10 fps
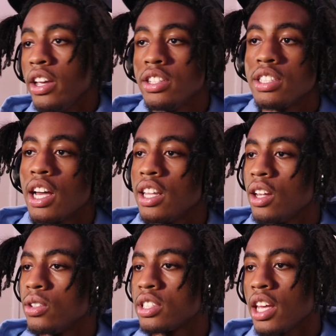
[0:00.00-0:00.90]
just got
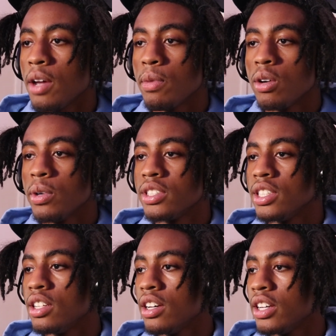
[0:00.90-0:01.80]
low stamina, which he
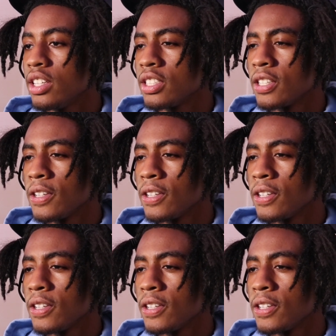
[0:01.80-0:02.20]
does.